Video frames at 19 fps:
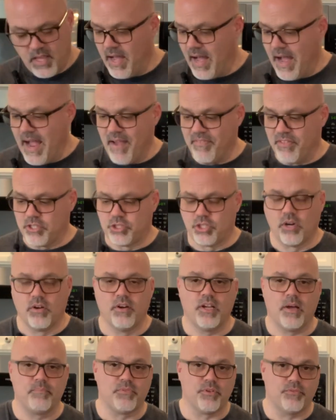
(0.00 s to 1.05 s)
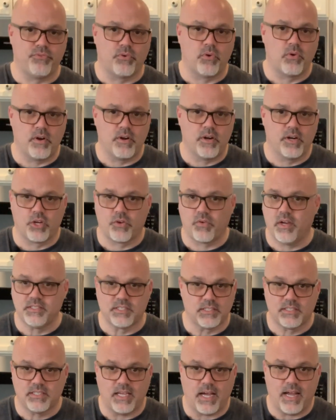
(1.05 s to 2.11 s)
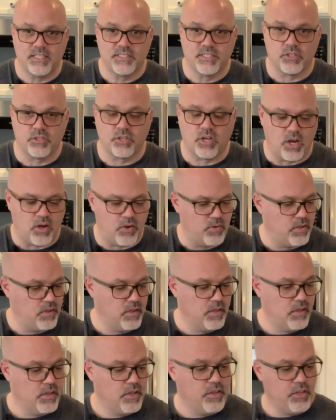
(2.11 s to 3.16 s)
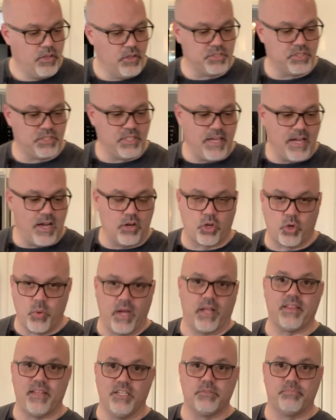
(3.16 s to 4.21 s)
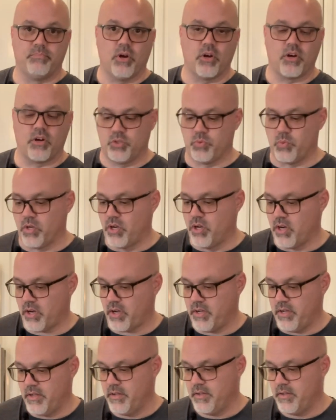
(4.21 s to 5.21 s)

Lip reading: I have this turned up to 400 degrees. It's as hot as it'll go. You'll see how quick these burgers will cook.